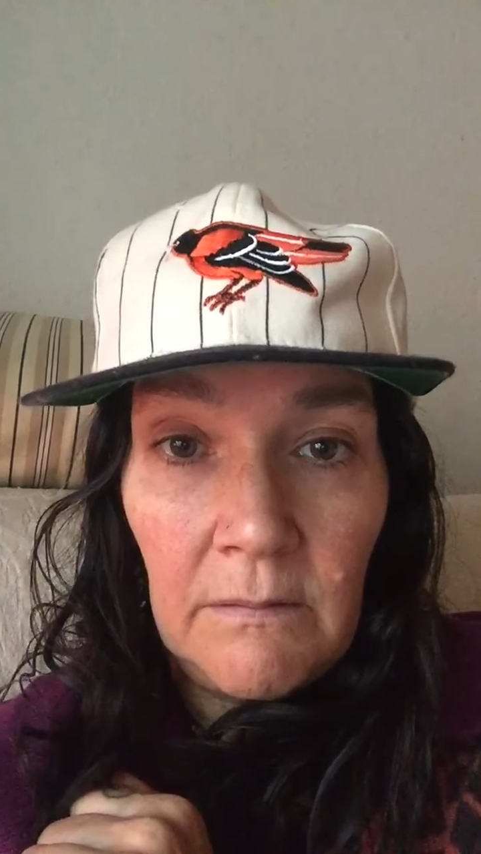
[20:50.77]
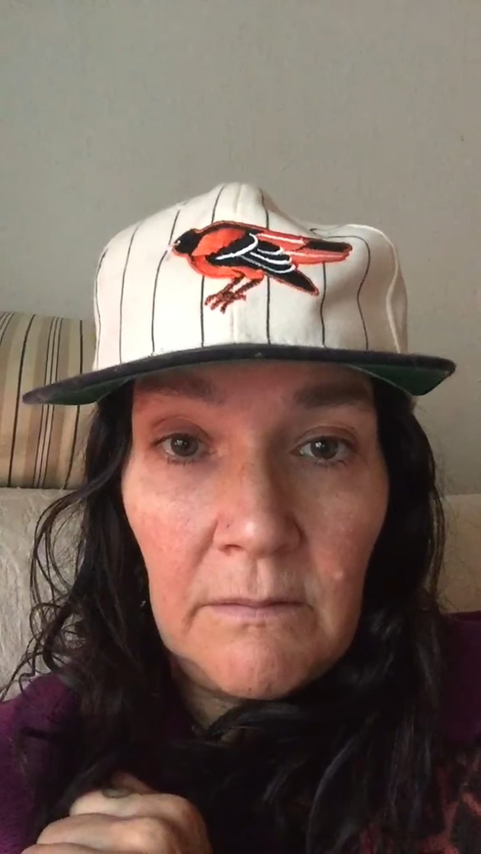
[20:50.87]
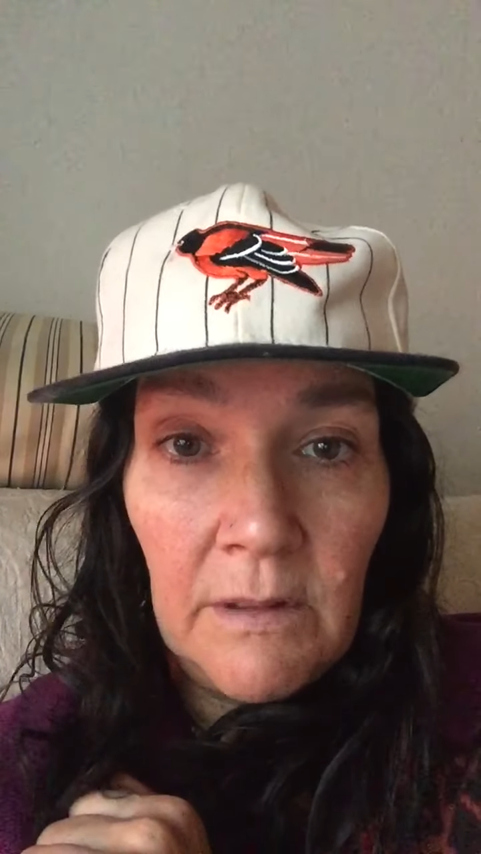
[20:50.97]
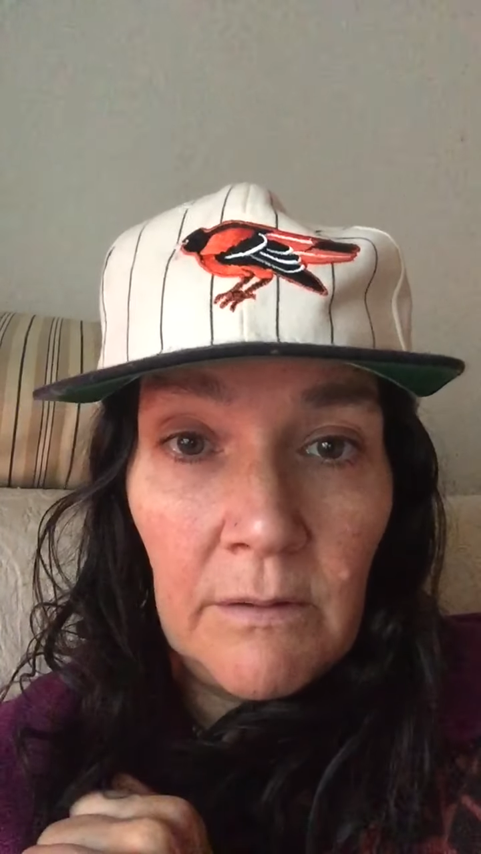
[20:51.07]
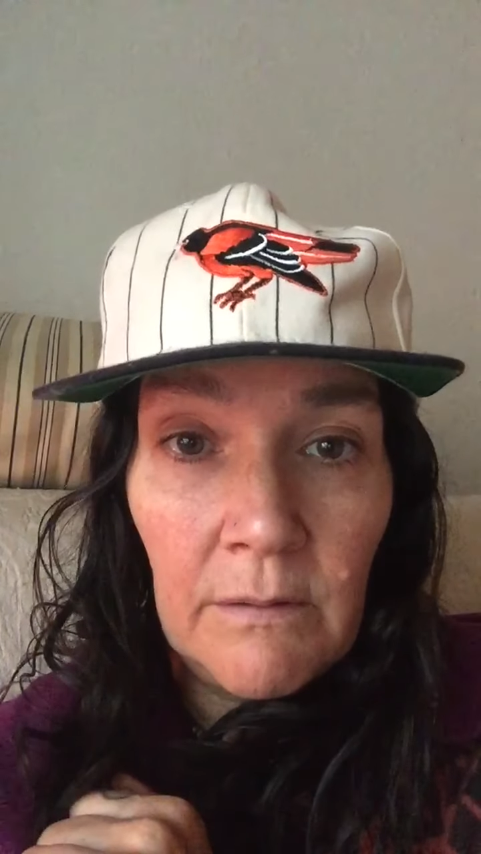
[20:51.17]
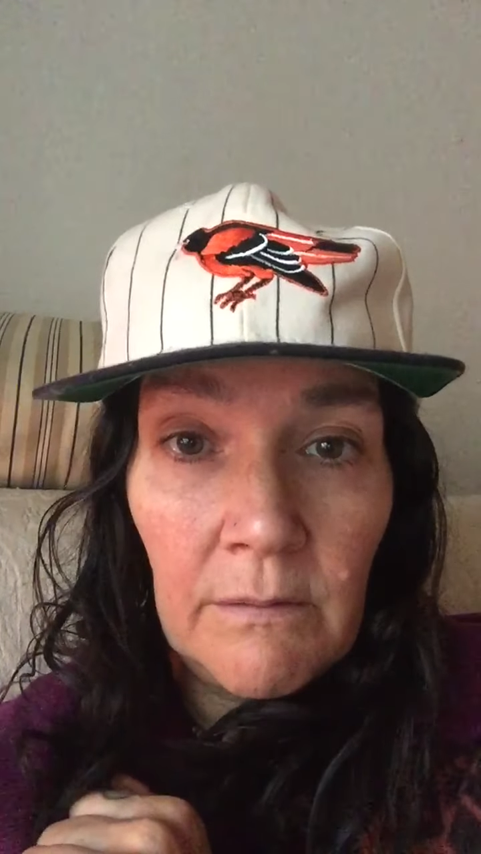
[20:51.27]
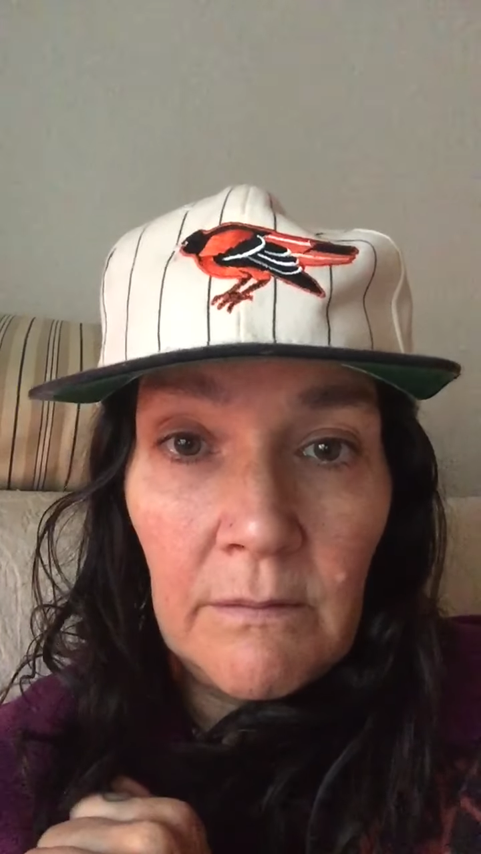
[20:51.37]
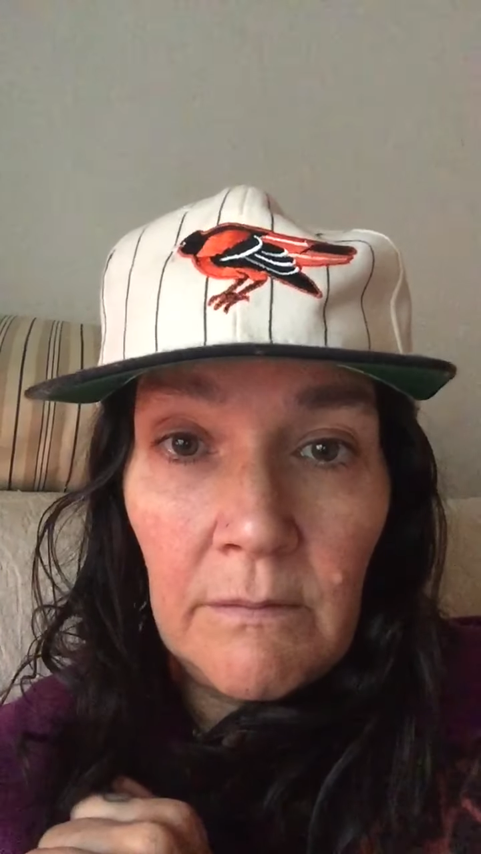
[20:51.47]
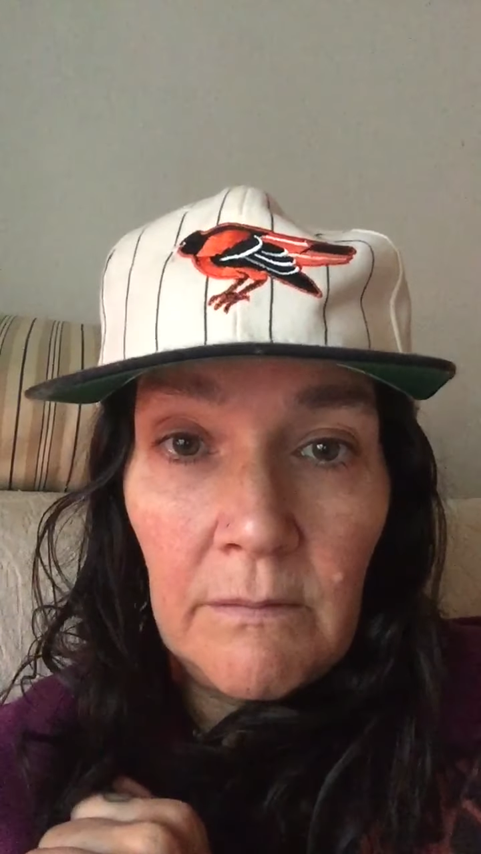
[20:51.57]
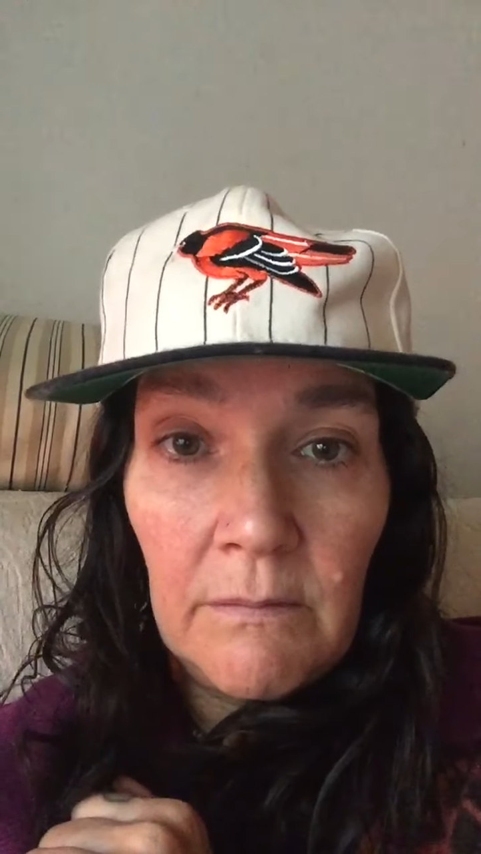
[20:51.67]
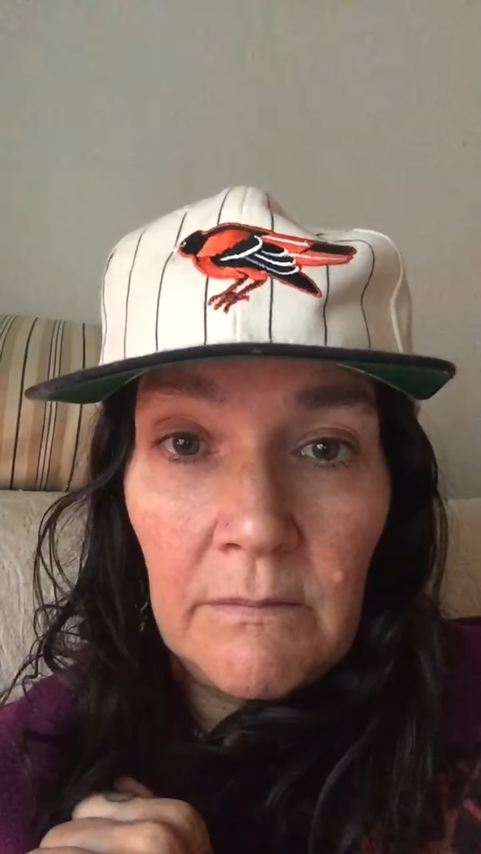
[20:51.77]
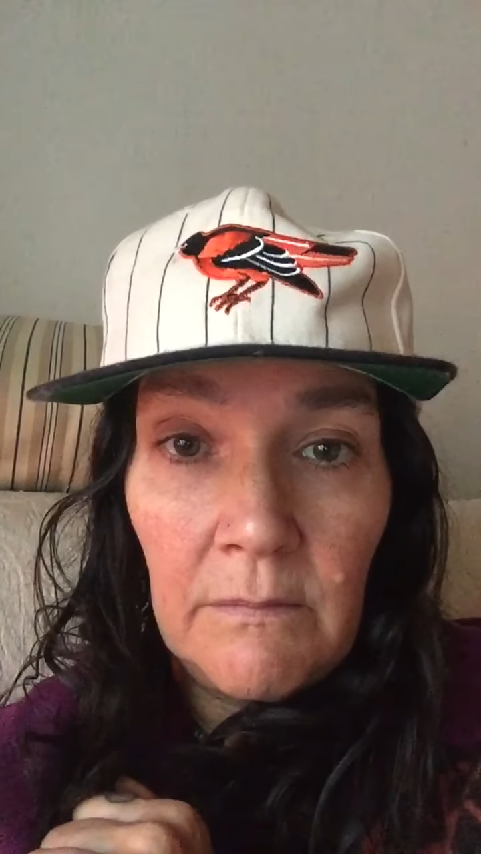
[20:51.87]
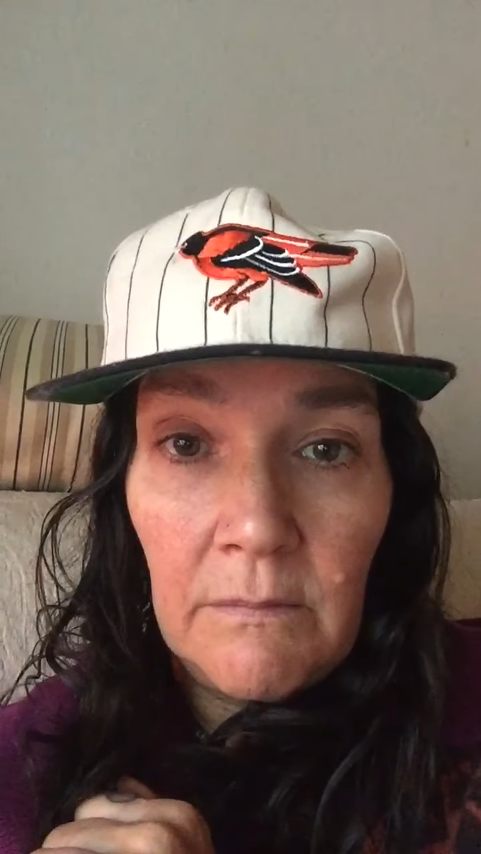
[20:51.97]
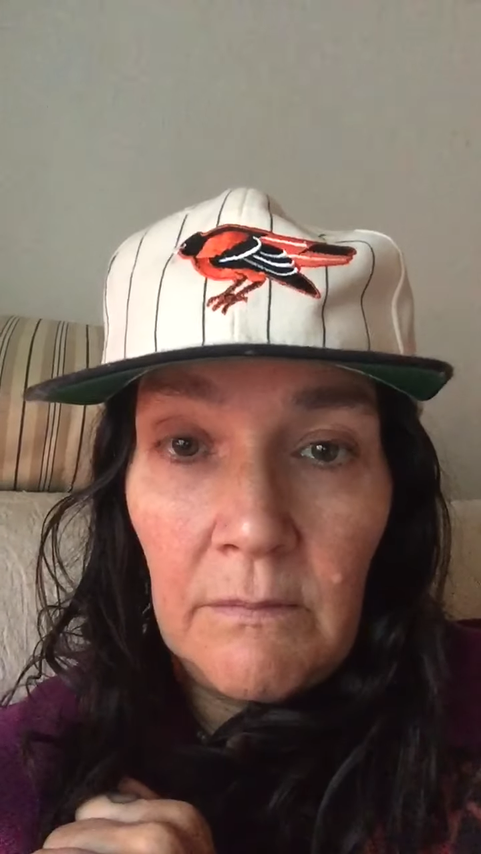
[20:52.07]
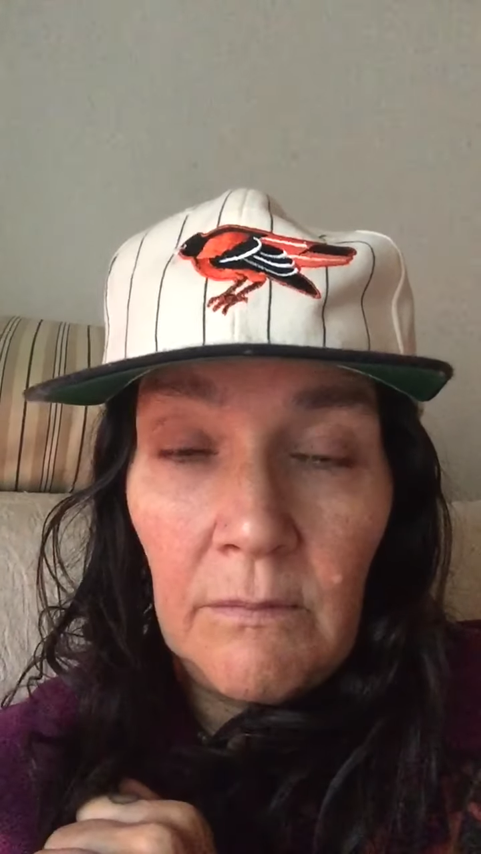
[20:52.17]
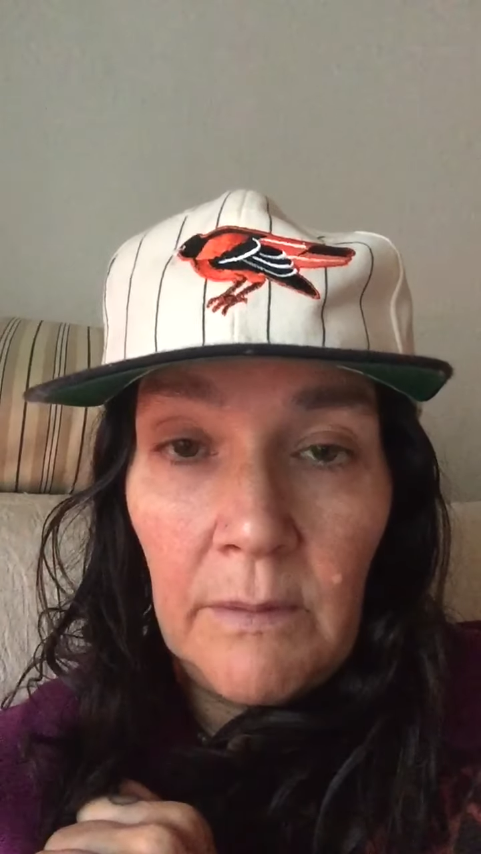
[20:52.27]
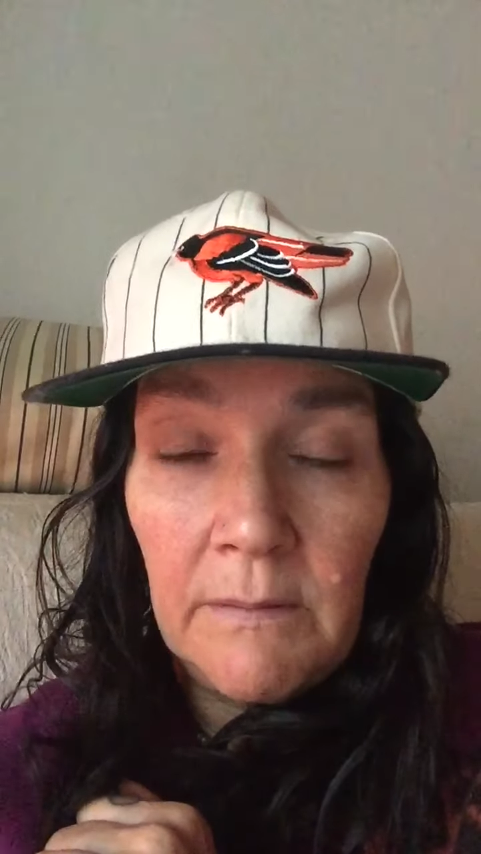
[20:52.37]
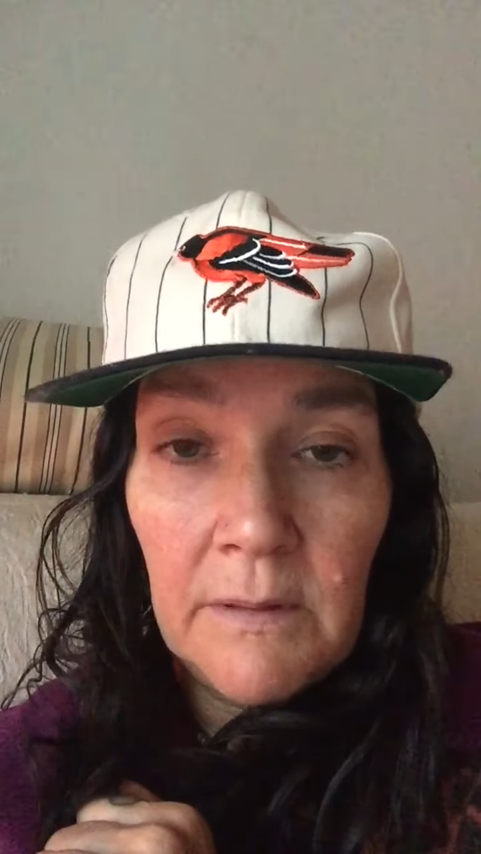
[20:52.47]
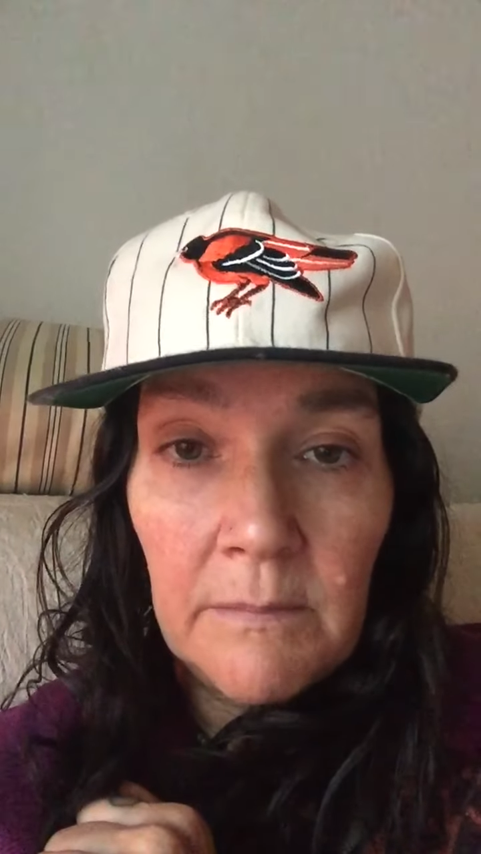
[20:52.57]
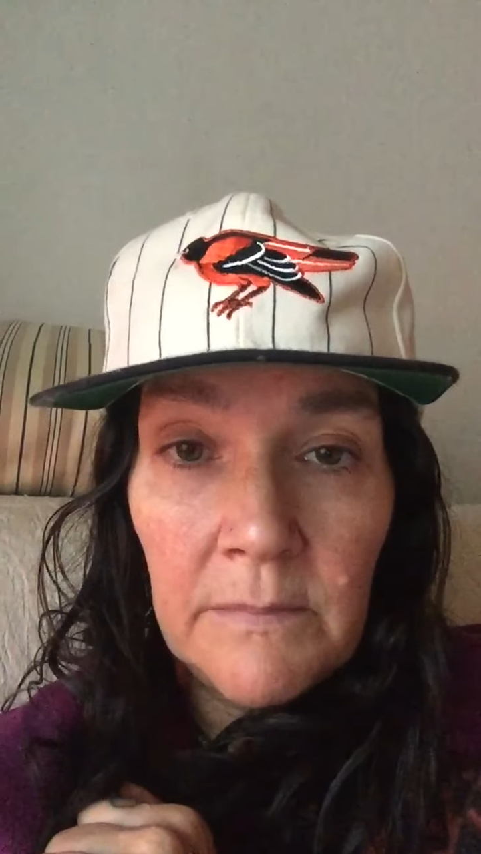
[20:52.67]
they are
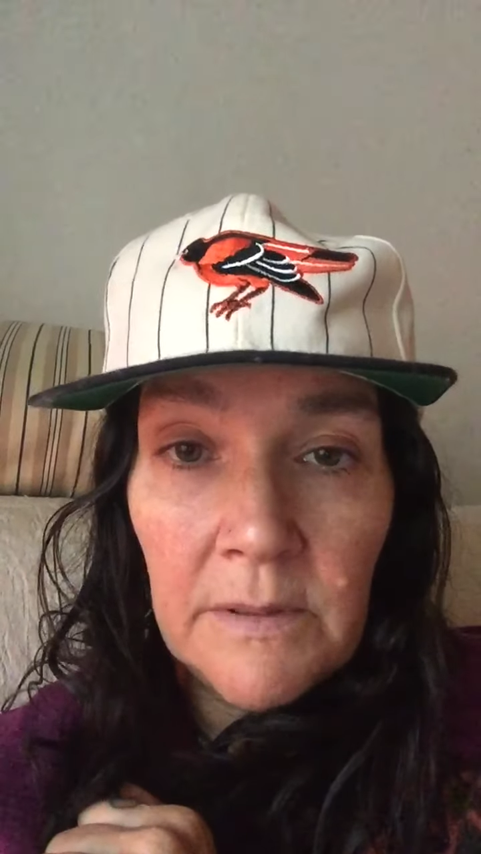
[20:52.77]
welcome